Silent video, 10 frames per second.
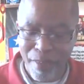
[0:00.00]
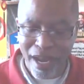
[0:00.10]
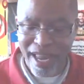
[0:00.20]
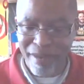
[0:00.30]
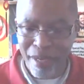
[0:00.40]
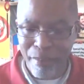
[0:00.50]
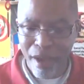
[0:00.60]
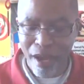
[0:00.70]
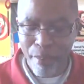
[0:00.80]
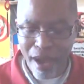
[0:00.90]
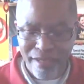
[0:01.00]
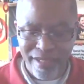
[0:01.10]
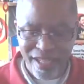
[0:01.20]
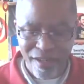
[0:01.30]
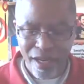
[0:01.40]

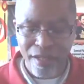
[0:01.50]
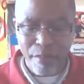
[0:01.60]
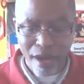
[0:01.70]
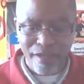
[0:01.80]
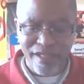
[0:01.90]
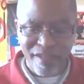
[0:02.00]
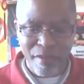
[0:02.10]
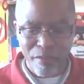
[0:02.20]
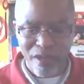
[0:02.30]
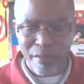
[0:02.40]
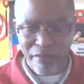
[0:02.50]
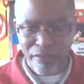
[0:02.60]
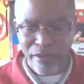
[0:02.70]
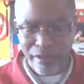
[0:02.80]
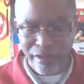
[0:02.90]
unboxing of one of my
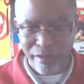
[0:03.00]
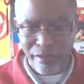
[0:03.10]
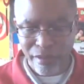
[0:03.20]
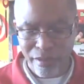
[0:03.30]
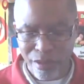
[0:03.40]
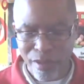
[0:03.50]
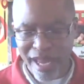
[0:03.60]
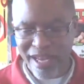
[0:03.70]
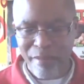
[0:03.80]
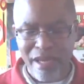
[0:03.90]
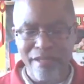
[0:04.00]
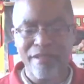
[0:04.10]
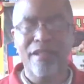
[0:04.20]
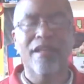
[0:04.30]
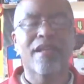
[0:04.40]
first Loot Animes,
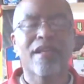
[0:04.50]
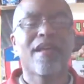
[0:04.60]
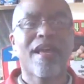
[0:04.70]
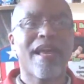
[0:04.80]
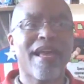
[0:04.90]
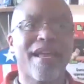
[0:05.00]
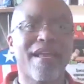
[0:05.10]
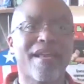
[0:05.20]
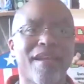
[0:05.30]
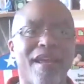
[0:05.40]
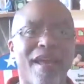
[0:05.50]
and